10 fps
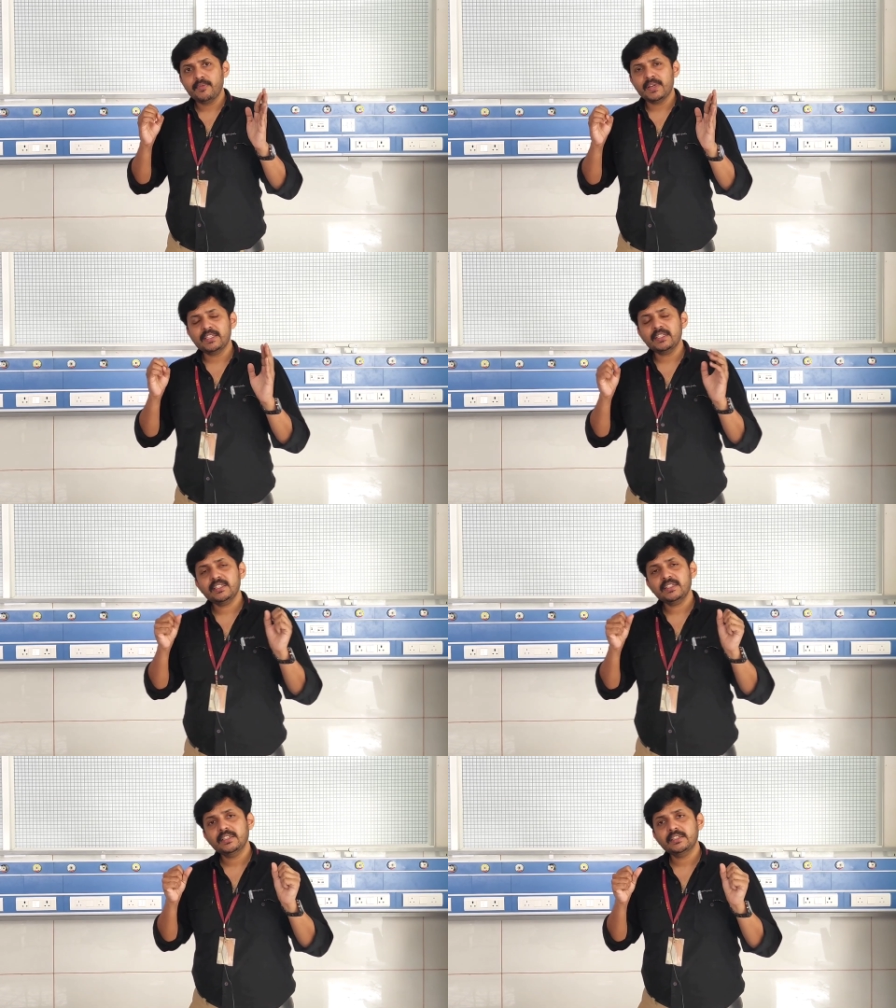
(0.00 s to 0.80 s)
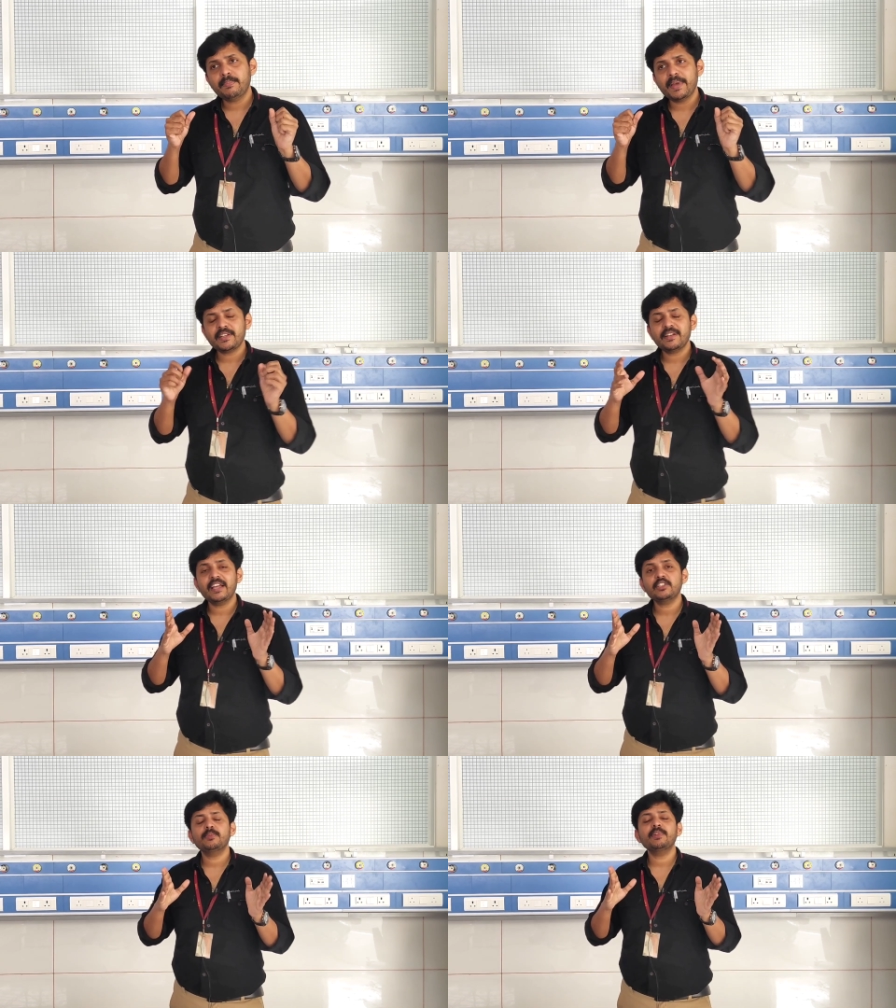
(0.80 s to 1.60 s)
whether the patient
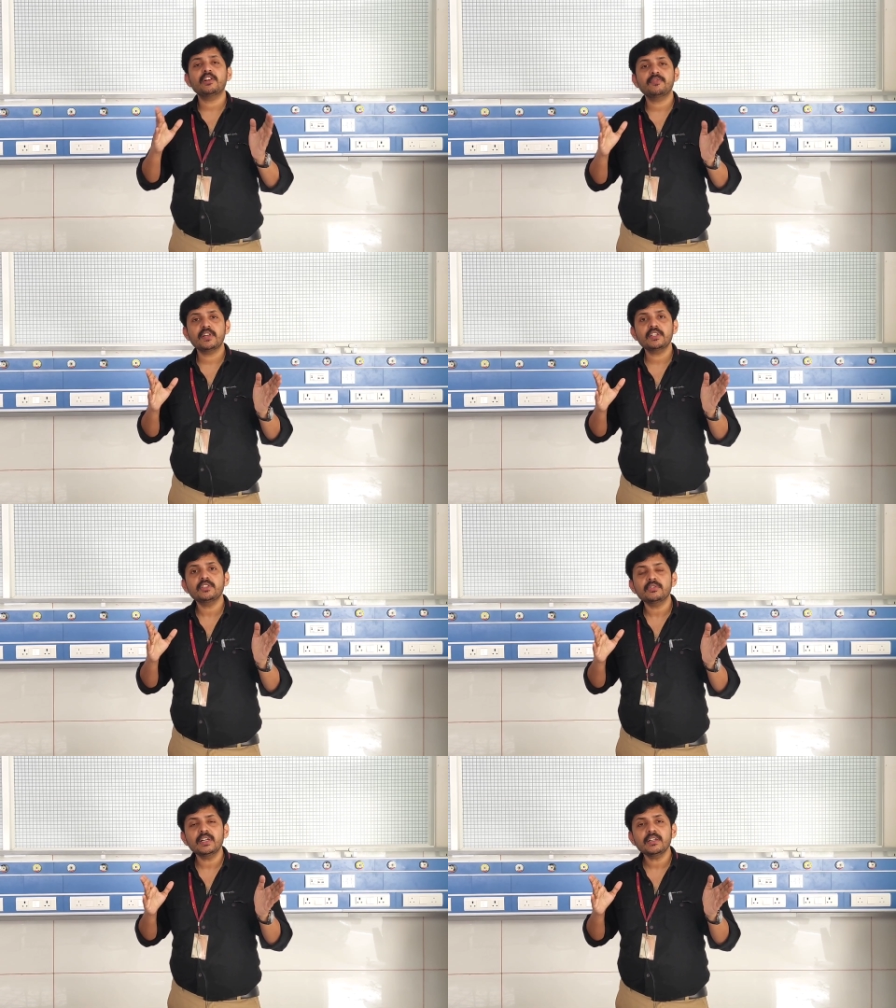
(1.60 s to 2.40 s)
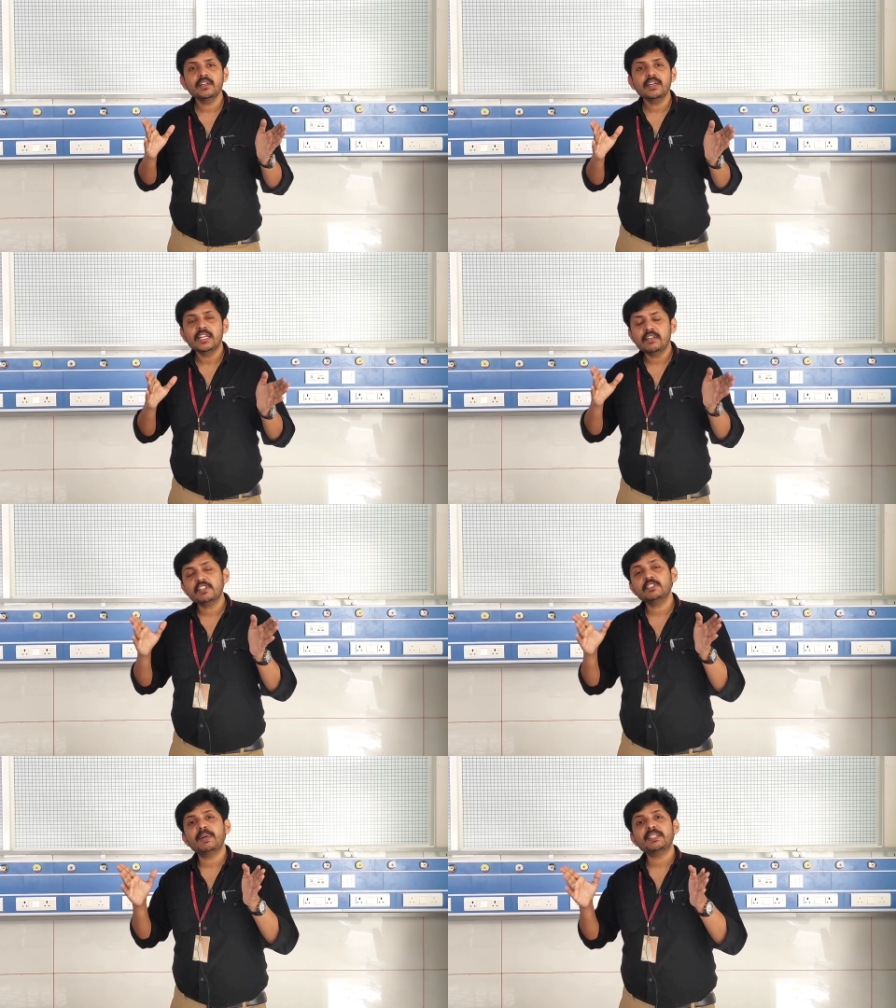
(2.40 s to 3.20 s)
has to be referred to a
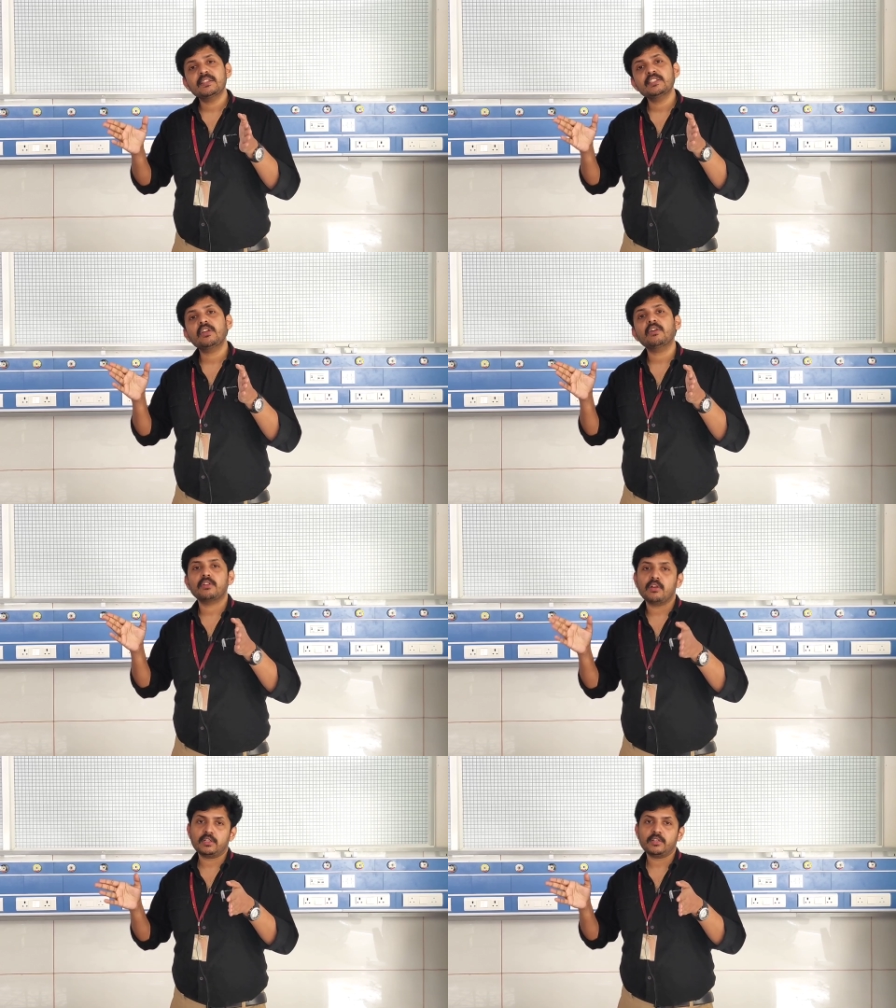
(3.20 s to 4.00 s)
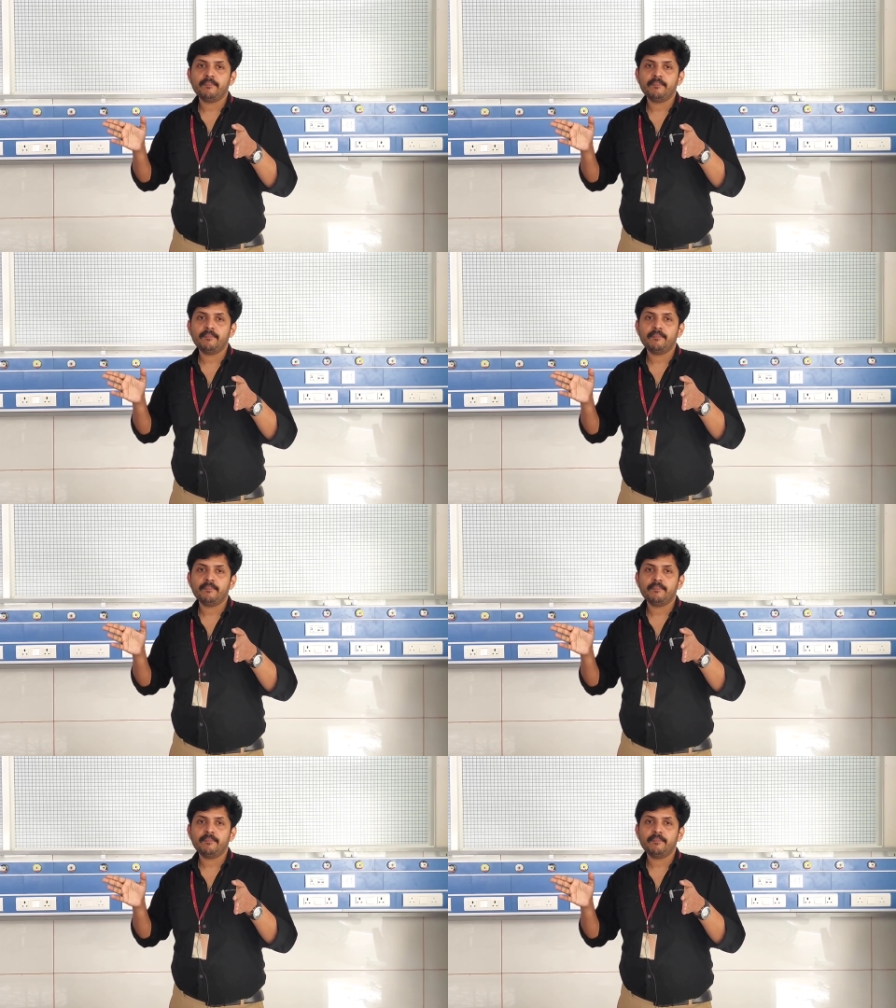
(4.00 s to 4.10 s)
liver specialist or not.